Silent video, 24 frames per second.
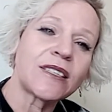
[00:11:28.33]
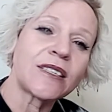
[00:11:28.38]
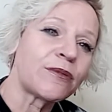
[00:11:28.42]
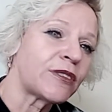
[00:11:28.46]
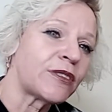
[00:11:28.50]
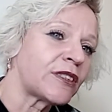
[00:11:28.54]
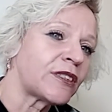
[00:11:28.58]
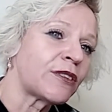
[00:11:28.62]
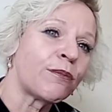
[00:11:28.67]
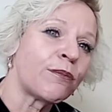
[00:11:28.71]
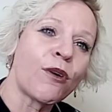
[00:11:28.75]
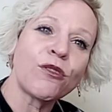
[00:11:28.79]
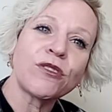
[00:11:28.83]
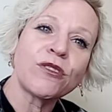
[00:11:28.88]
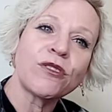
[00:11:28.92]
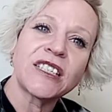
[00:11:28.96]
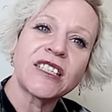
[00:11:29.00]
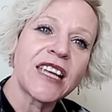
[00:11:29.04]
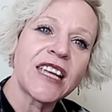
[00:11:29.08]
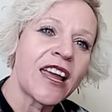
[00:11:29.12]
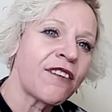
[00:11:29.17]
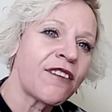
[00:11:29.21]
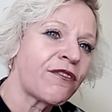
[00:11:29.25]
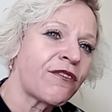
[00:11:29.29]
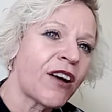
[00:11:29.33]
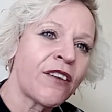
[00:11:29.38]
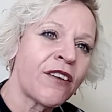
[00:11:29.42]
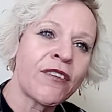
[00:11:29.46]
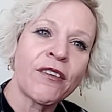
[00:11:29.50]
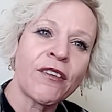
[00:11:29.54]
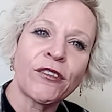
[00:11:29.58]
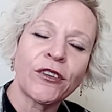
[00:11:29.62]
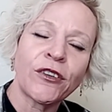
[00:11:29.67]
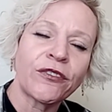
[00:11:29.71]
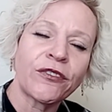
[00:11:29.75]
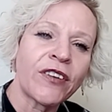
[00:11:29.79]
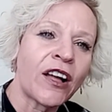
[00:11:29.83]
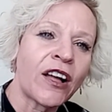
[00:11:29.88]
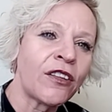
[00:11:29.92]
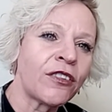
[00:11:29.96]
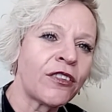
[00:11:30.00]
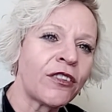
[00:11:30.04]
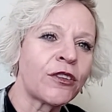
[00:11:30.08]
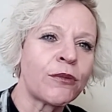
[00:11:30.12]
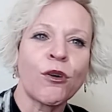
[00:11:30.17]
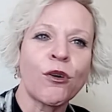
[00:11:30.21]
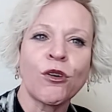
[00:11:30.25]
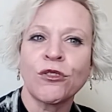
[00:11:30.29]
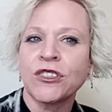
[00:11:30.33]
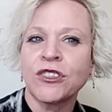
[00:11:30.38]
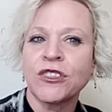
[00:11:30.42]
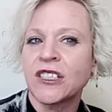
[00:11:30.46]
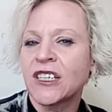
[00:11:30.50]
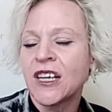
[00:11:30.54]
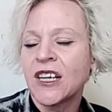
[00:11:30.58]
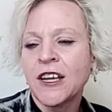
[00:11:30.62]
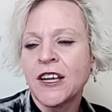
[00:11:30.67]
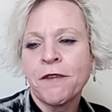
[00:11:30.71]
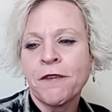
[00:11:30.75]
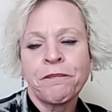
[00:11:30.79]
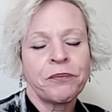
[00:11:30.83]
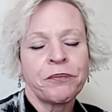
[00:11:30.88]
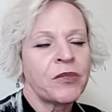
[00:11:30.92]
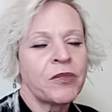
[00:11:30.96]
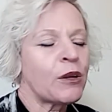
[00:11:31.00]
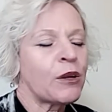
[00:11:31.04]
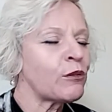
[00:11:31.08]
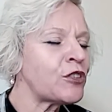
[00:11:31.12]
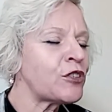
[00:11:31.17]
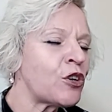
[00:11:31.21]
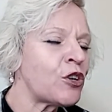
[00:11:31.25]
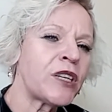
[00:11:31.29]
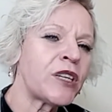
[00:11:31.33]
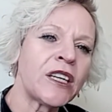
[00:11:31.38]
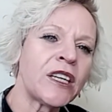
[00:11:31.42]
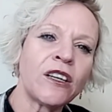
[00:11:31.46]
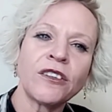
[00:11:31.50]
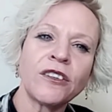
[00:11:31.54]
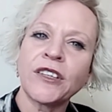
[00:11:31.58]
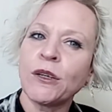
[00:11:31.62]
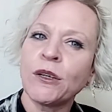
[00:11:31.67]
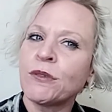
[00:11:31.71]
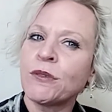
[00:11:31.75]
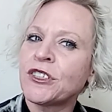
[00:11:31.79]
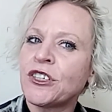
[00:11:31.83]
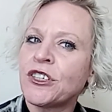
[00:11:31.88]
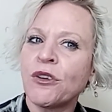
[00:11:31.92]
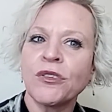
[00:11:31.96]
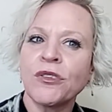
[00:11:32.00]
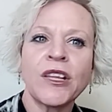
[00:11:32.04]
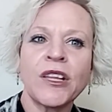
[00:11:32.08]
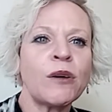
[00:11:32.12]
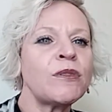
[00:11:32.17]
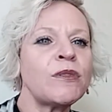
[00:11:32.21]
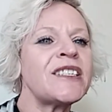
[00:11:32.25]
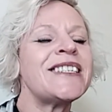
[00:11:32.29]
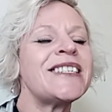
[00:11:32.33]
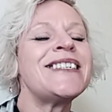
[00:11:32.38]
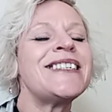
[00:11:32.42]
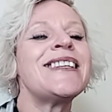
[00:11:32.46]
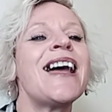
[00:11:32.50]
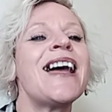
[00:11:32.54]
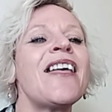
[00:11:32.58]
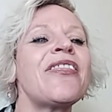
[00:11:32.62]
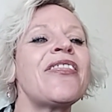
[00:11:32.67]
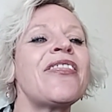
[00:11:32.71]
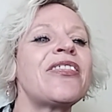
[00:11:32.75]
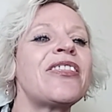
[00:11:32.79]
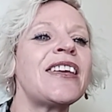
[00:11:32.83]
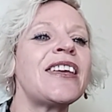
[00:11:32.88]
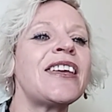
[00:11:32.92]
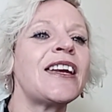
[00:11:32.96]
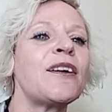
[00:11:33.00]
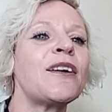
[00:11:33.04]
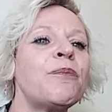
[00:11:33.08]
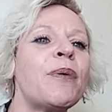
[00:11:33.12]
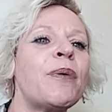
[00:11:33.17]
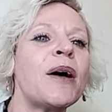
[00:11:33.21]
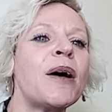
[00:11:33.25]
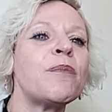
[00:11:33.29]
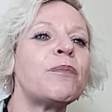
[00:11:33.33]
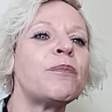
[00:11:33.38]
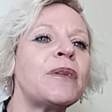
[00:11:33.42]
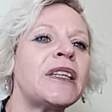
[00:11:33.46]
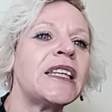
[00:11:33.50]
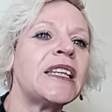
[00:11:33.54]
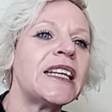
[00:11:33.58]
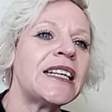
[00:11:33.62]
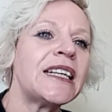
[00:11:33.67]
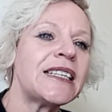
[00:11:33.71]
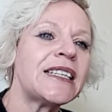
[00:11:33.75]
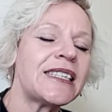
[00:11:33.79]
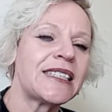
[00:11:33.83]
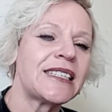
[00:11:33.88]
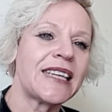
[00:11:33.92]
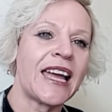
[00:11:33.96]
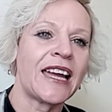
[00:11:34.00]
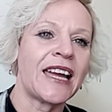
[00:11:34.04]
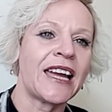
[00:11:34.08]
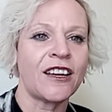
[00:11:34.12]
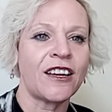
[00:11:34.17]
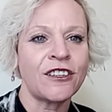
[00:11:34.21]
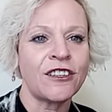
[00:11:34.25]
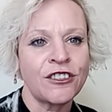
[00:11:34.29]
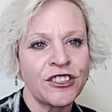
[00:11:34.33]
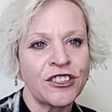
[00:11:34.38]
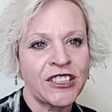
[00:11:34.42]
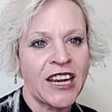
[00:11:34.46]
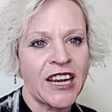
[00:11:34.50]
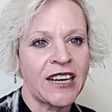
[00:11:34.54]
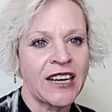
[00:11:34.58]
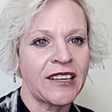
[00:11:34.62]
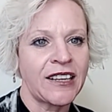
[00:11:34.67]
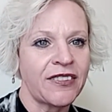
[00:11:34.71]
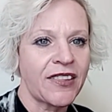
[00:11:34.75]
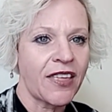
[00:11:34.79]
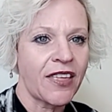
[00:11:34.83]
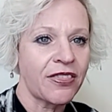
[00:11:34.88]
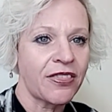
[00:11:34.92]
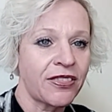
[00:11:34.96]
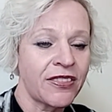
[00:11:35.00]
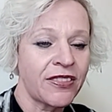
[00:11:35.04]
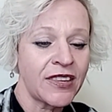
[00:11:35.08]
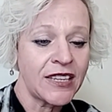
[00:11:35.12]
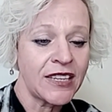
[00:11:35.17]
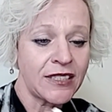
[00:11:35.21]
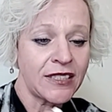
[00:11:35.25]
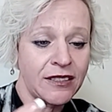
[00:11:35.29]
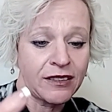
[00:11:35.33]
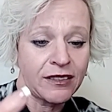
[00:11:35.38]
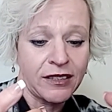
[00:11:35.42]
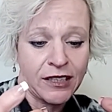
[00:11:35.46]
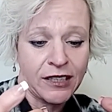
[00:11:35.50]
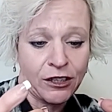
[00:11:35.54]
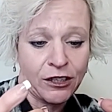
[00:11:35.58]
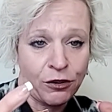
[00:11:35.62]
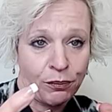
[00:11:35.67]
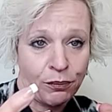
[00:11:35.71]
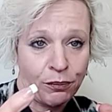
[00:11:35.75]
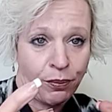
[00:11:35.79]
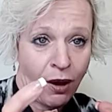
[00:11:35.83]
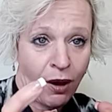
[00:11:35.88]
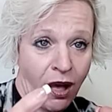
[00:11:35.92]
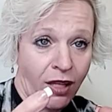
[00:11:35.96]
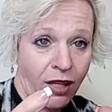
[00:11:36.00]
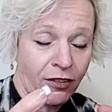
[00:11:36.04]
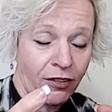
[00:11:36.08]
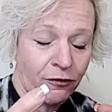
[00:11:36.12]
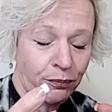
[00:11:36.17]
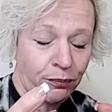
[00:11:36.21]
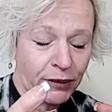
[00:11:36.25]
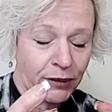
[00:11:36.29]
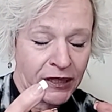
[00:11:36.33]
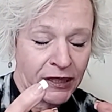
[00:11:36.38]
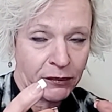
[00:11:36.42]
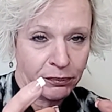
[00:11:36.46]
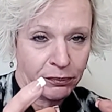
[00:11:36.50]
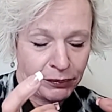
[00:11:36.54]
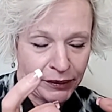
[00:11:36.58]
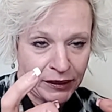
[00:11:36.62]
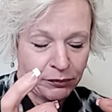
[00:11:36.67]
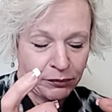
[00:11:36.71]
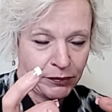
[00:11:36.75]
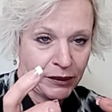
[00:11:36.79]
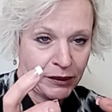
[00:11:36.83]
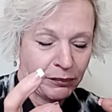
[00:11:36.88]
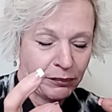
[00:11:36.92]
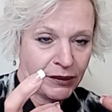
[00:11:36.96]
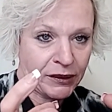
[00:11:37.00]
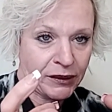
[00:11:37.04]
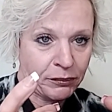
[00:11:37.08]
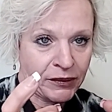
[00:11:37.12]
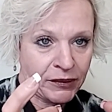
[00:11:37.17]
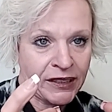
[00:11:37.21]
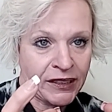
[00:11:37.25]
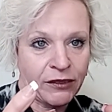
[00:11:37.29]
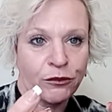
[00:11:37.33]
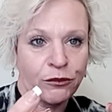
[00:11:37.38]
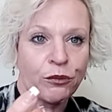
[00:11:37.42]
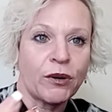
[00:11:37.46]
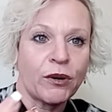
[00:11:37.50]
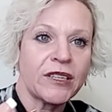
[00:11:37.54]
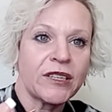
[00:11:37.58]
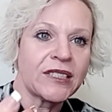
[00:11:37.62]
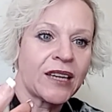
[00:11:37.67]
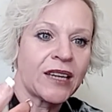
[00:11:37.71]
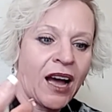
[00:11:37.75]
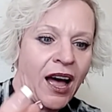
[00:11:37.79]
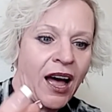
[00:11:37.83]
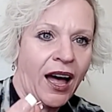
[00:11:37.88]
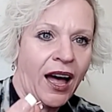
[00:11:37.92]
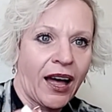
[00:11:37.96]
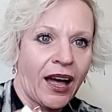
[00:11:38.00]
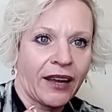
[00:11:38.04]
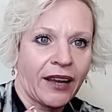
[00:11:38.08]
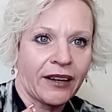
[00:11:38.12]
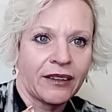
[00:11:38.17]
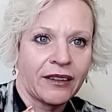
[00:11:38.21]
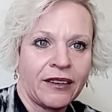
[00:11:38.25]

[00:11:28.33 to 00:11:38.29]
most safe I've ever felt. The most, there was no guilt. There was nothing but bliss and understanding that this little ball of blink, blink, blink, blink, blink was God.